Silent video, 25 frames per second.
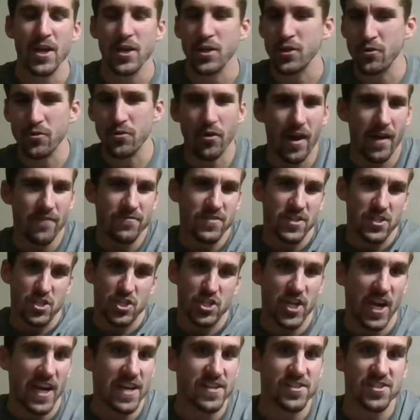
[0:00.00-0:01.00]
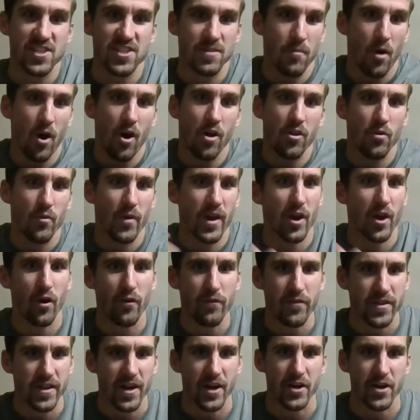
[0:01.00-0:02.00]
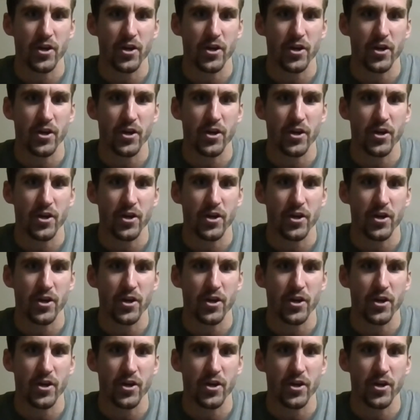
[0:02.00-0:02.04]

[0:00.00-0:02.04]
you don't have to chase him all the way over there.